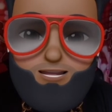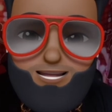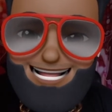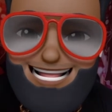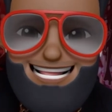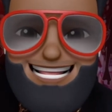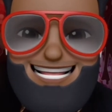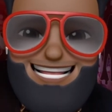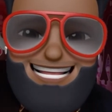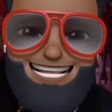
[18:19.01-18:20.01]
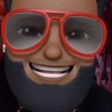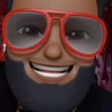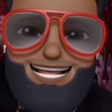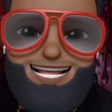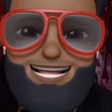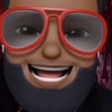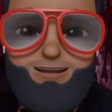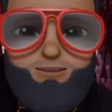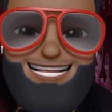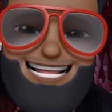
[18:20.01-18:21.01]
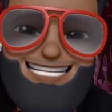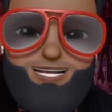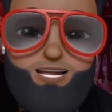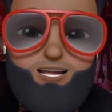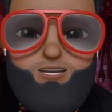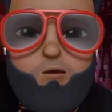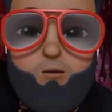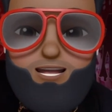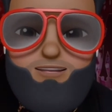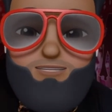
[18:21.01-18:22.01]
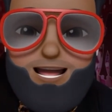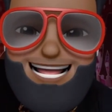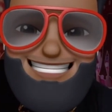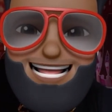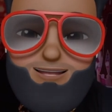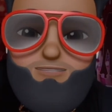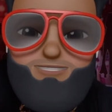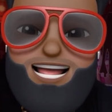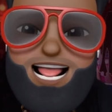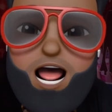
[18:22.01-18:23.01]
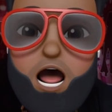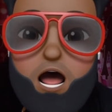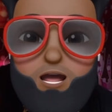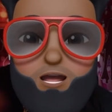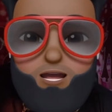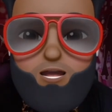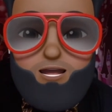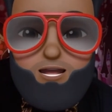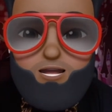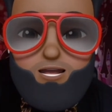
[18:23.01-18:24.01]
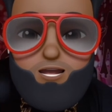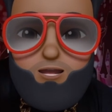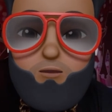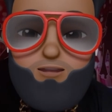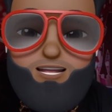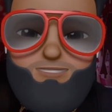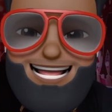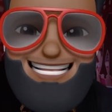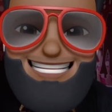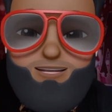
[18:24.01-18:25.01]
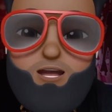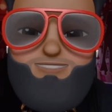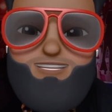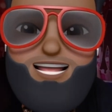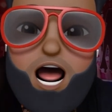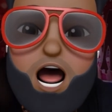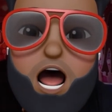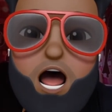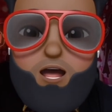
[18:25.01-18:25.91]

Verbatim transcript: N- n- nigga, nigga, nigga. I was 18 years old looking for my Sarafina. Where is my Sarafina?